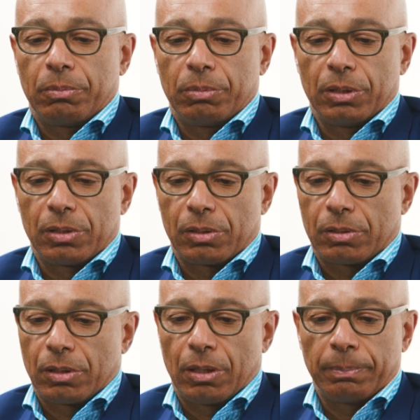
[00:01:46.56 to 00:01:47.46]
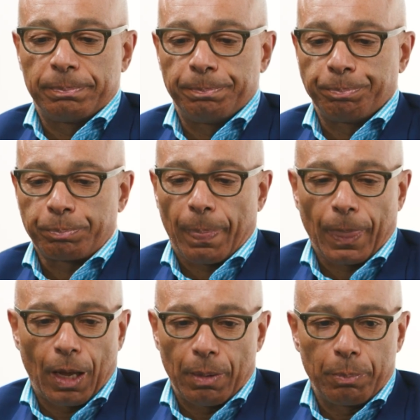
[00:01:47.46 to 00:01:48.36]
with
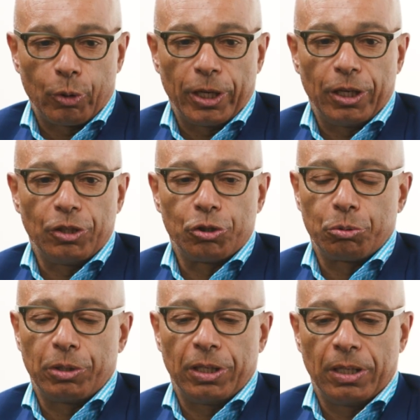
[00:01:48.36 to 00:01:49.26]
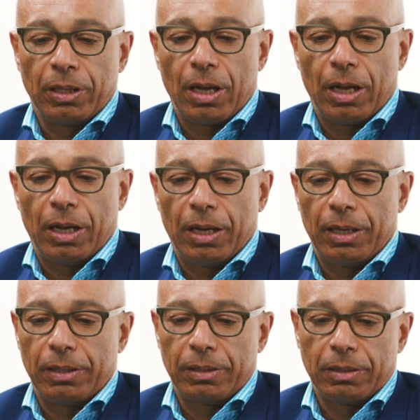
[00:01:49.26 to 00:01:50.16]
brain injury
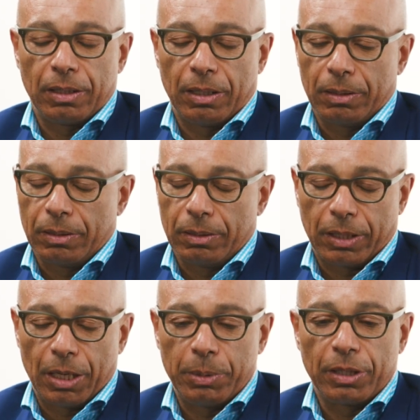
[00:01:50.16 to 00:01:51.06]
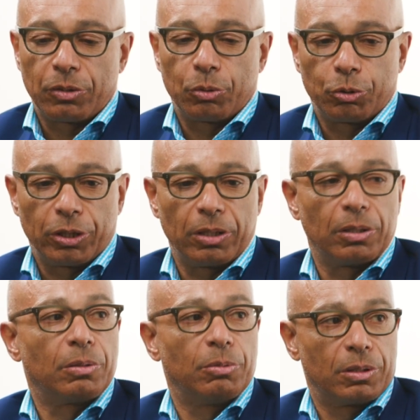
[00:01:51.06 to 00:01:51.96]
and can be
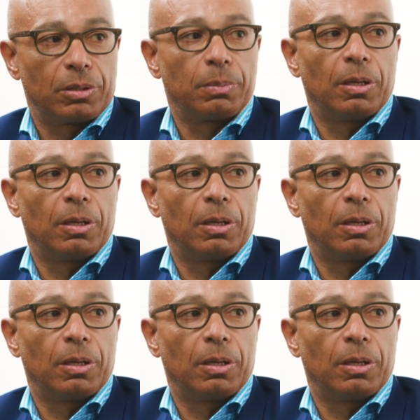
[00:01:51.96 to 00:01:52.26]
associated with